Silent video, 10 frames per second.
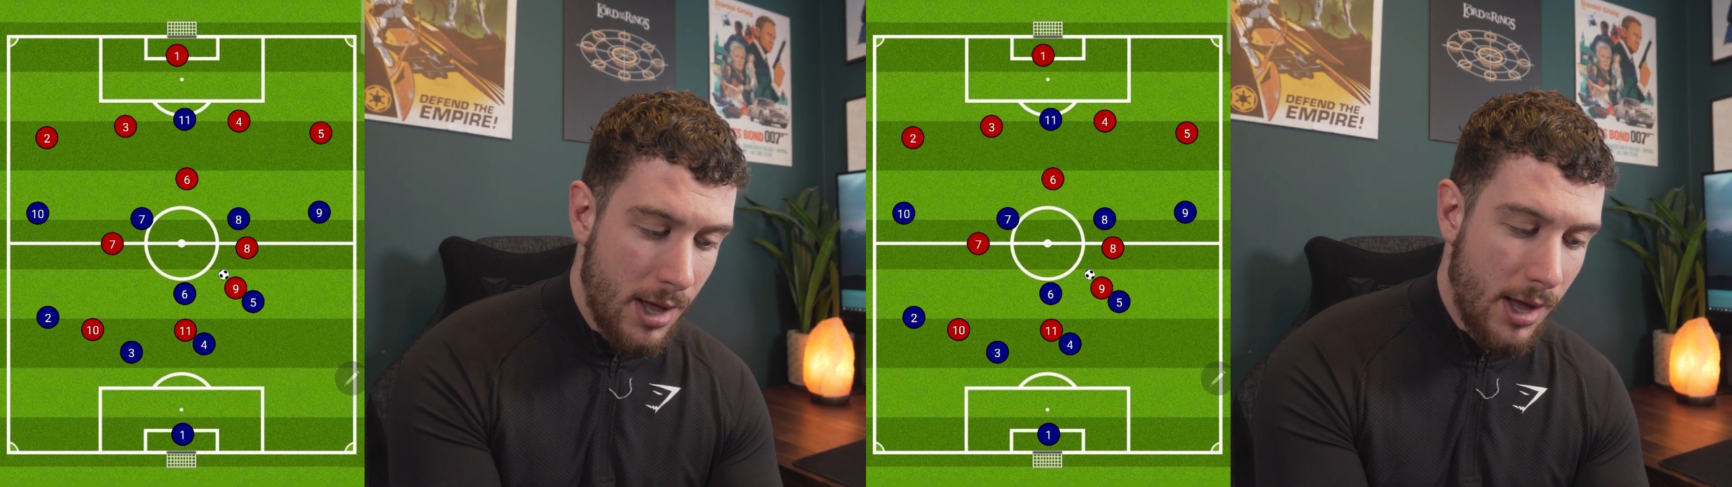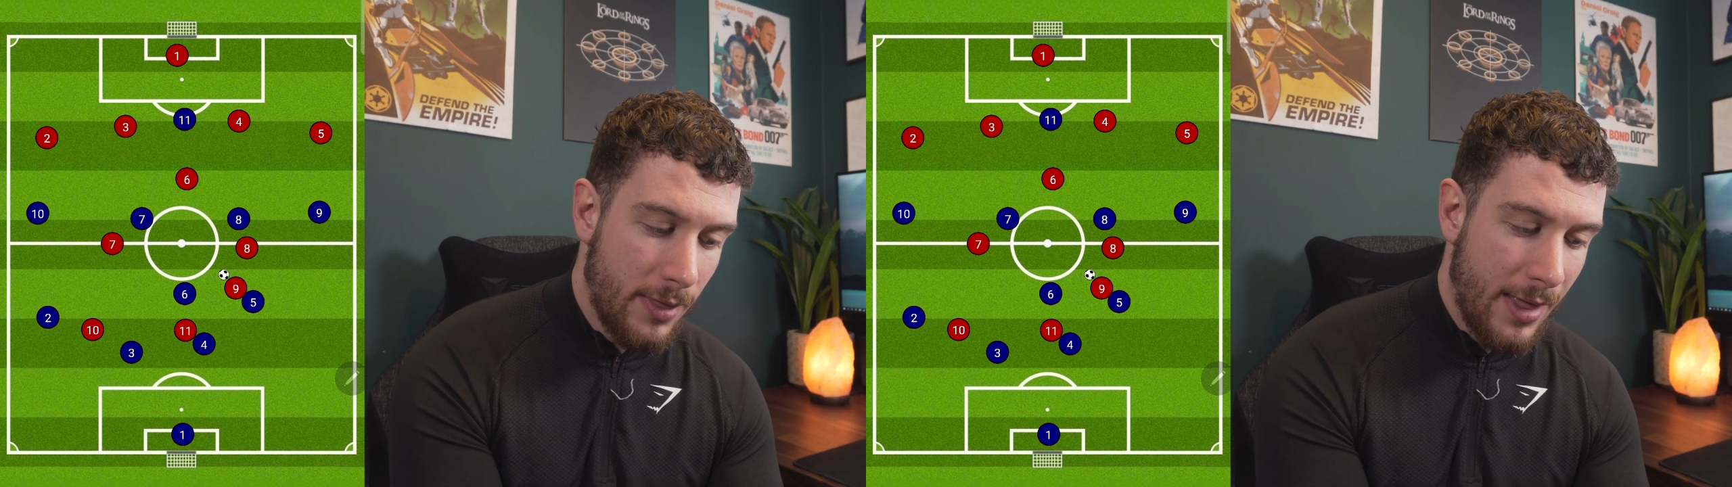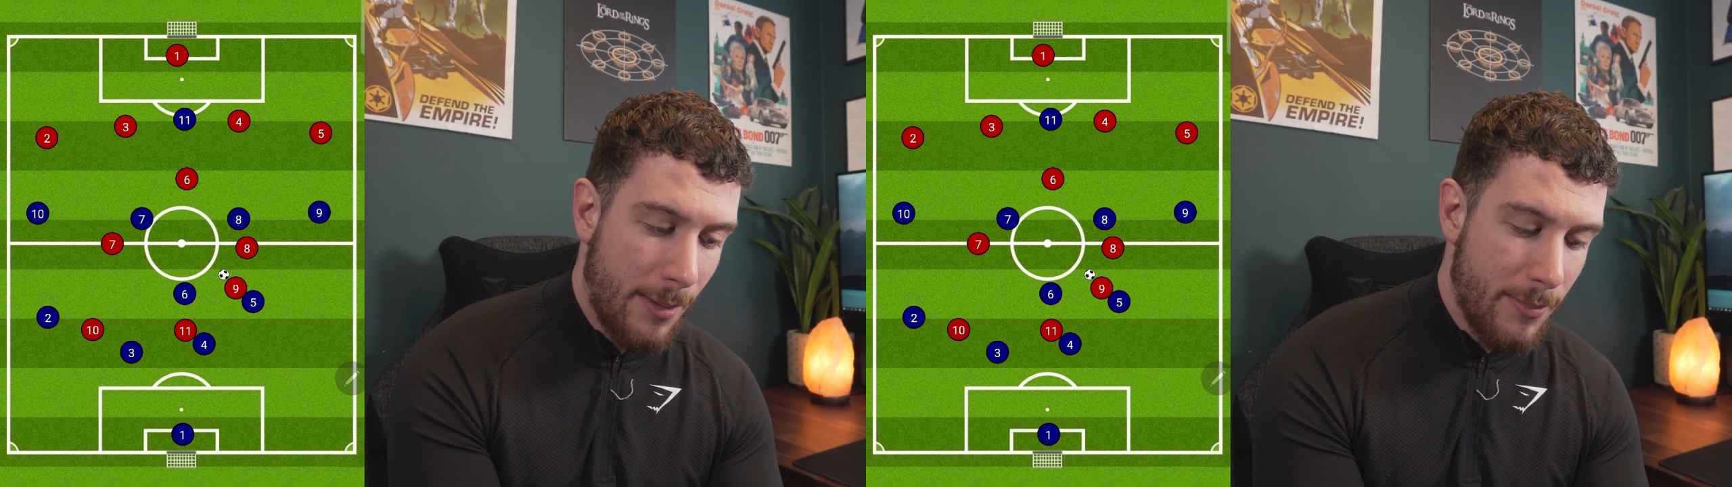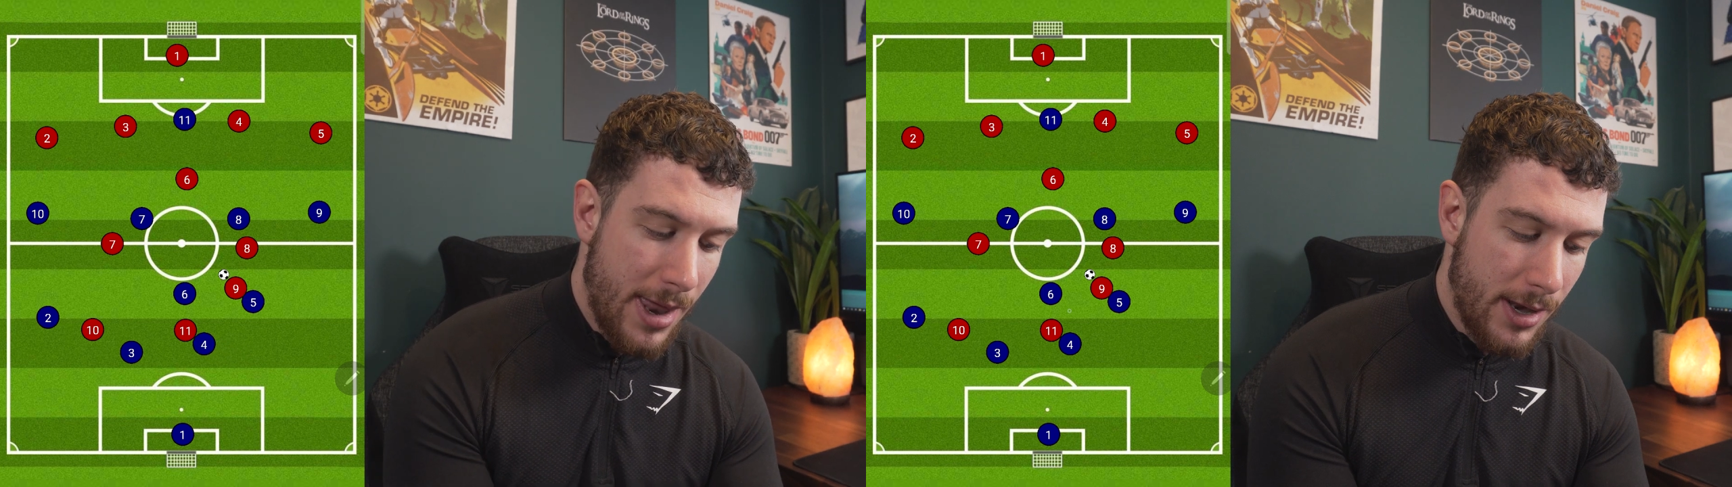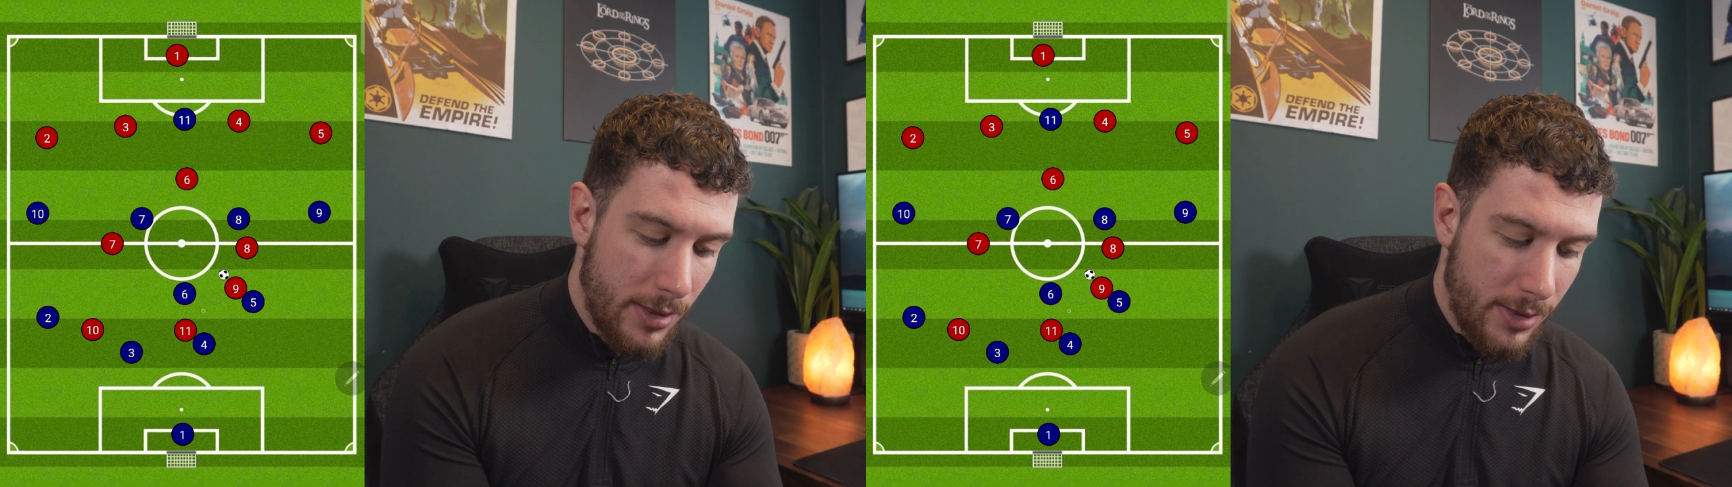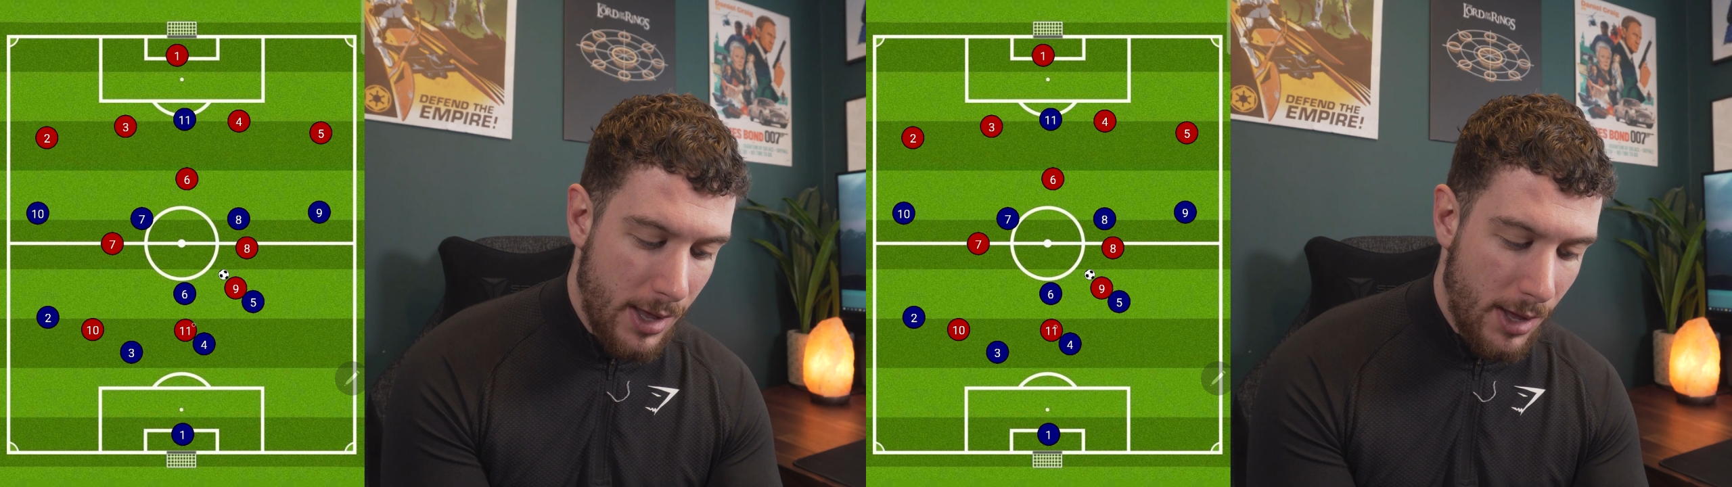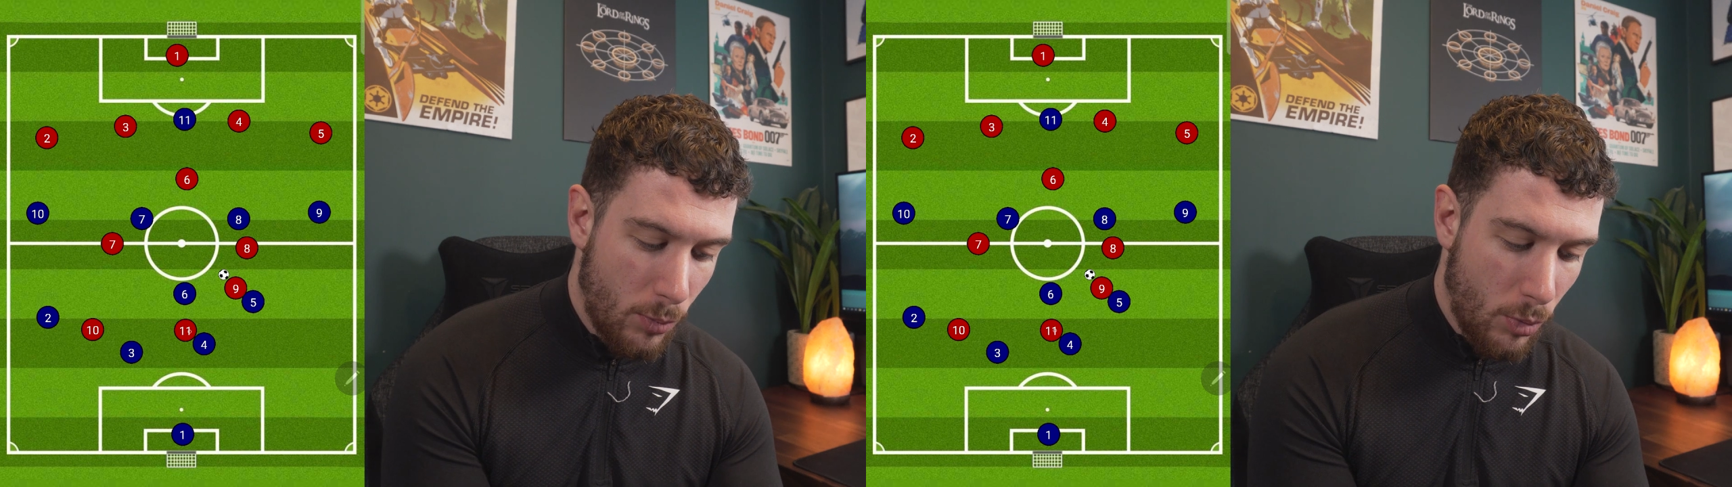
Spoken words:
And that meant that